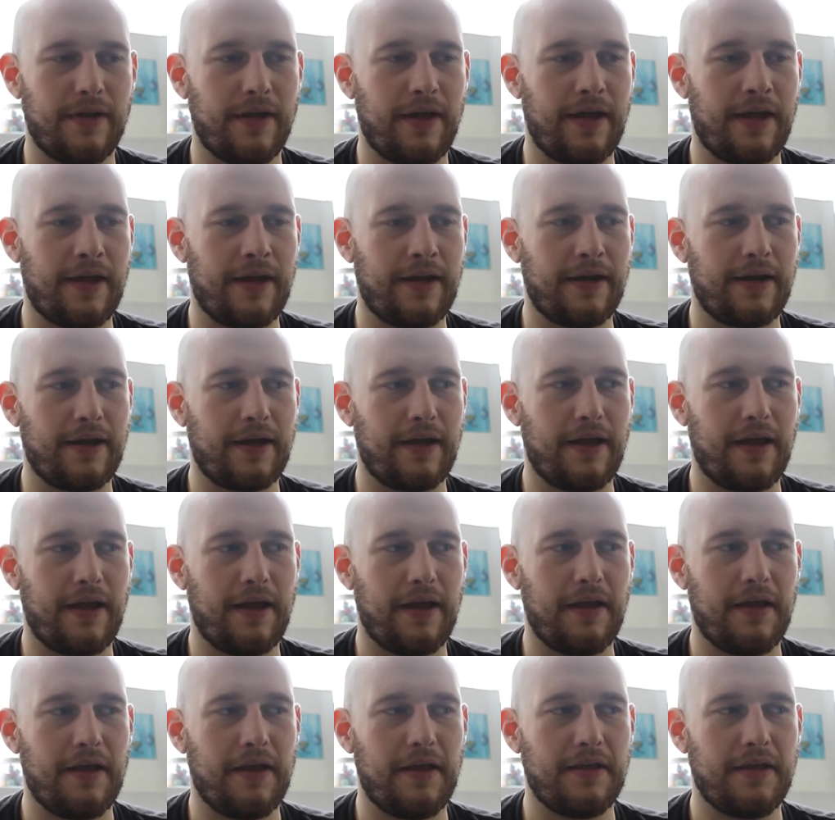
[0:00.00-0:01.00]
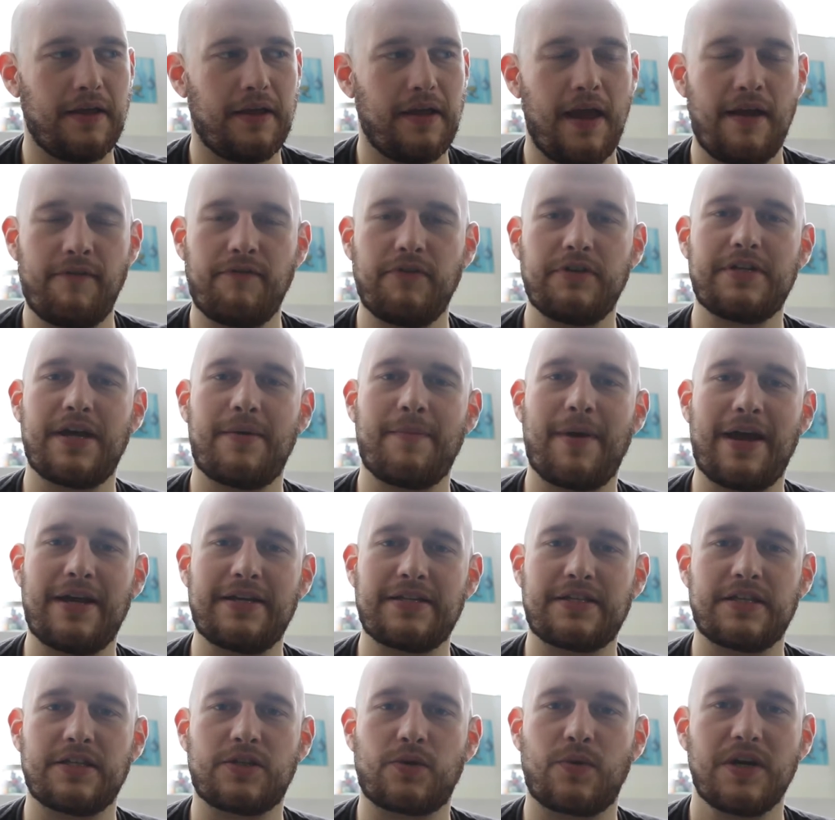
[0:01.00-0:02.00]
And every time I
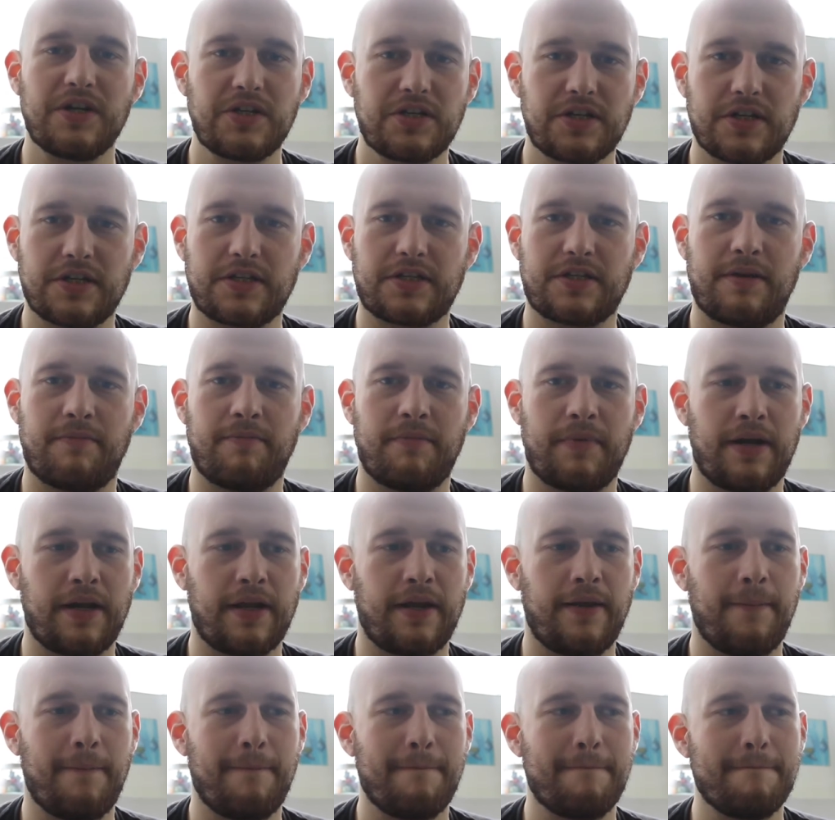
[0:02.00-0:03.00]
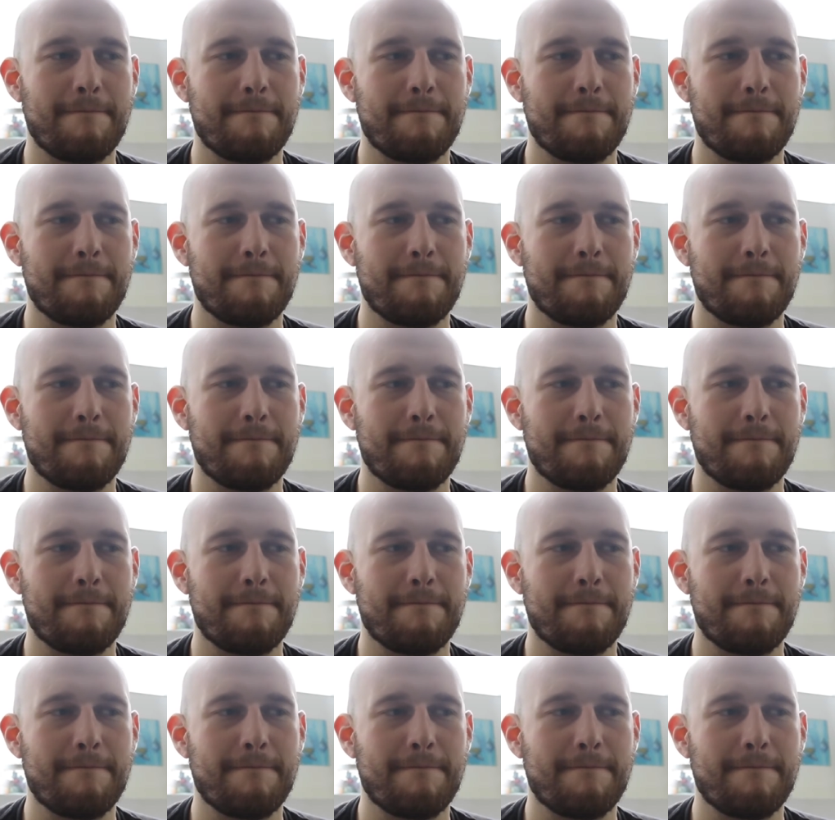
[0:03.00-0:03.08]
ask this question to somebody,